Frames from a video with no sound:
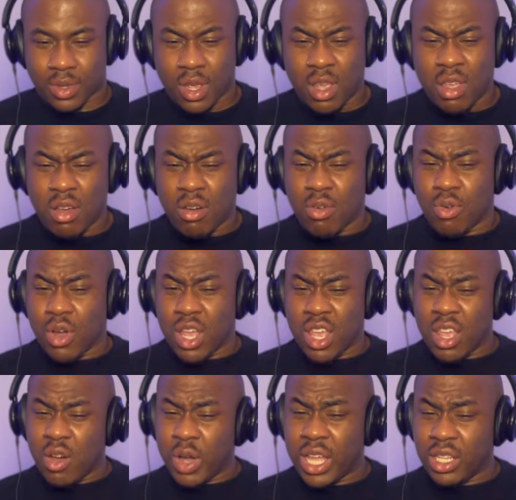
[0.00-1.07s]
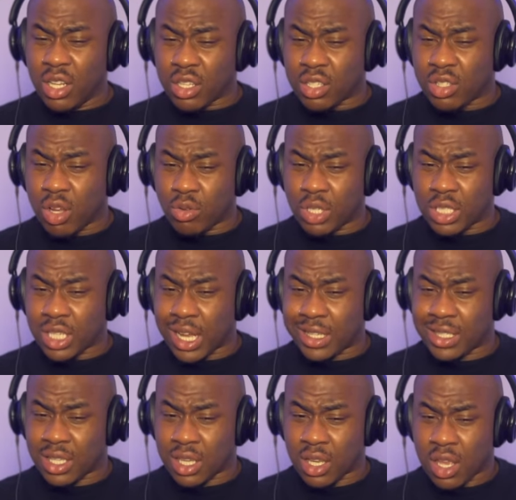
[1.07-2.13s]
Ew, ew, it looks so
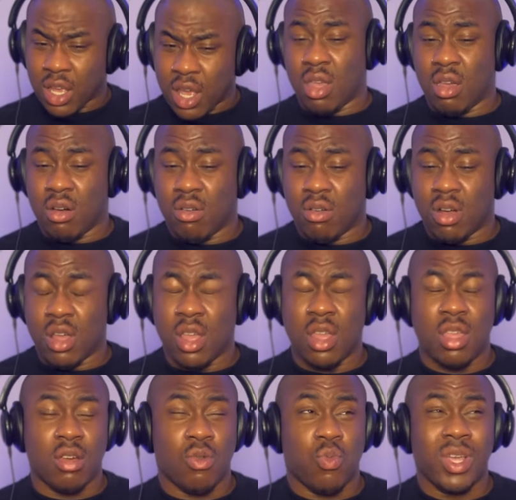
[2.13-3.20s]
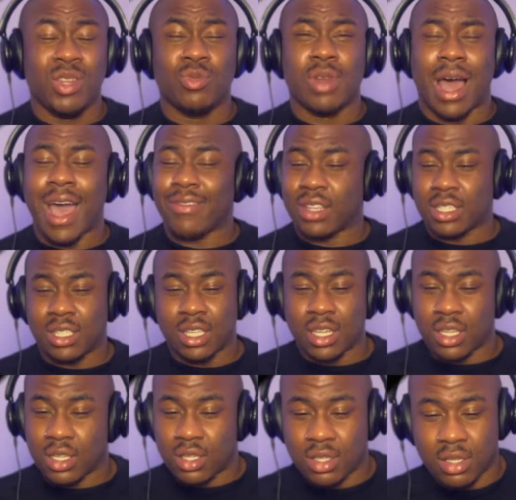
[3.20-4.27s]
disgusting. Ew, ew, we do not have to see
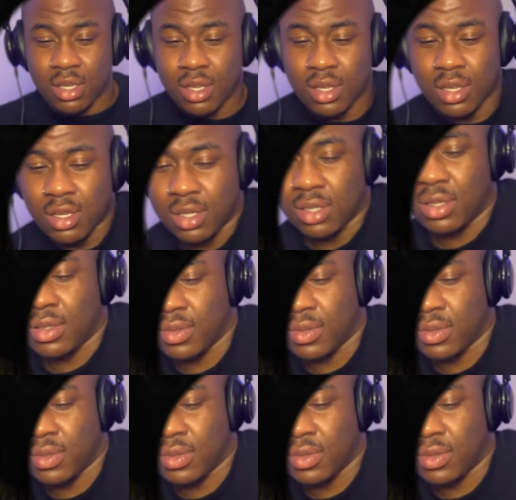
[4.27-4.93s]
this. I'm sorry.